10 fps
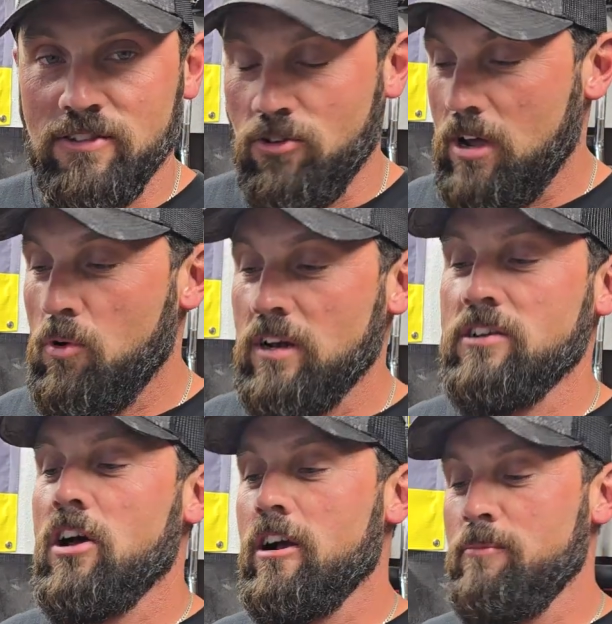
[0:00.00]
So I wanted to
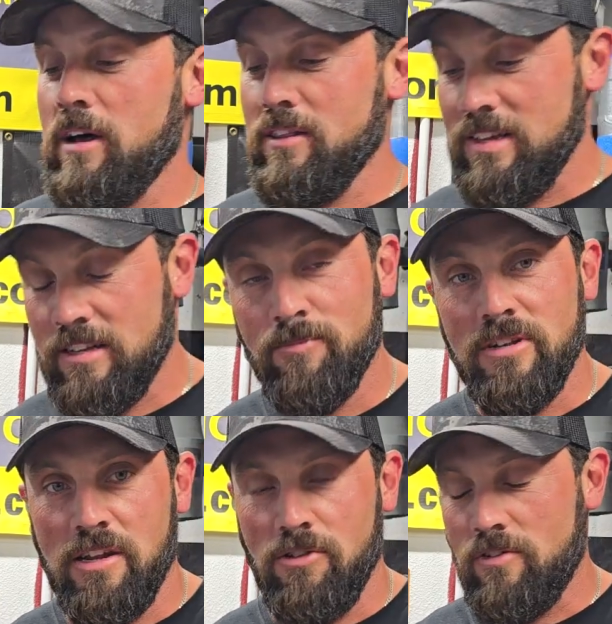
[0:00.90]
talk about this
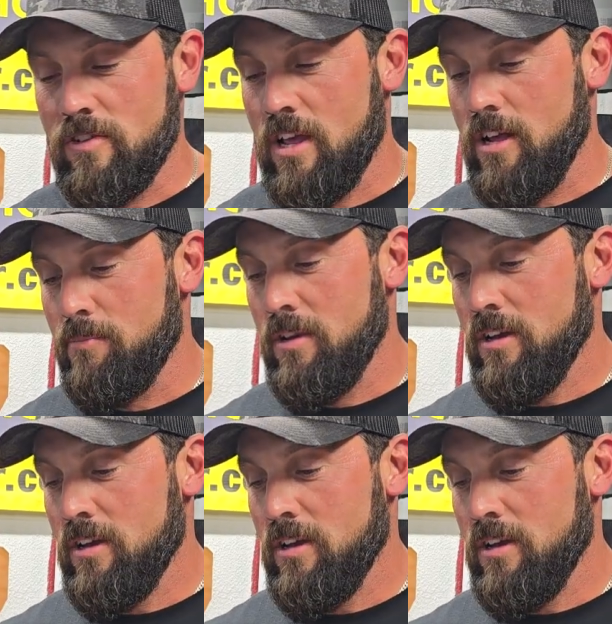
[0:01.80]
particular setup,